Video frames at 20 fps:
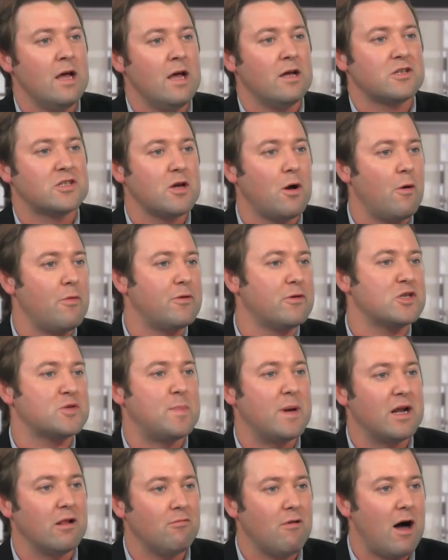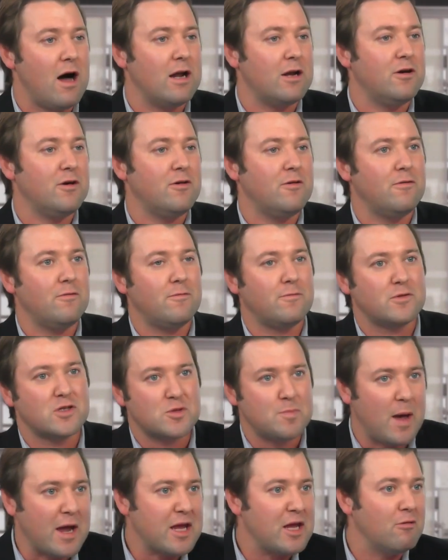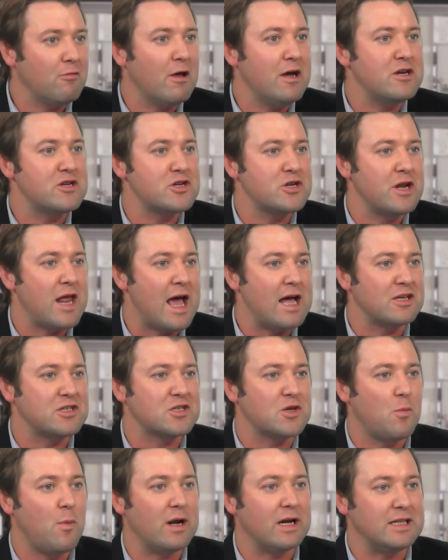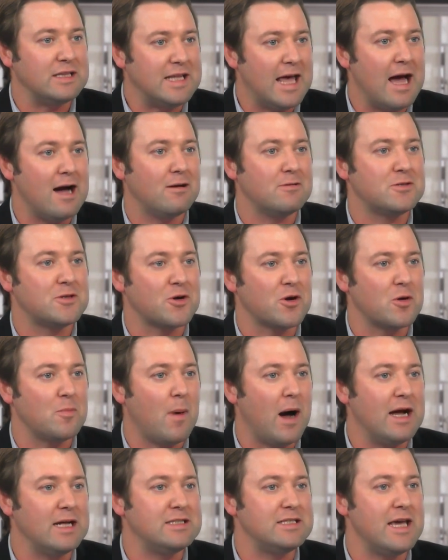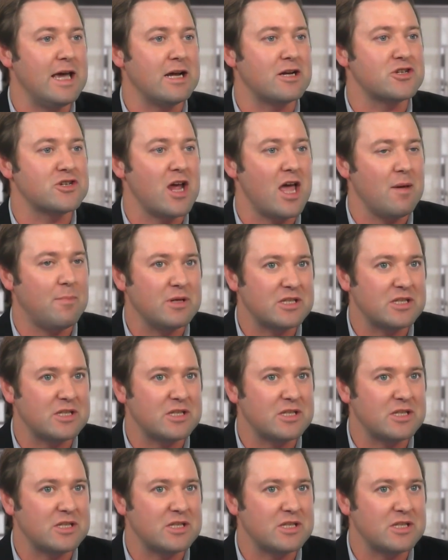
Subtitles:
So there's been a lot of speculation as to when a downturn might take shape.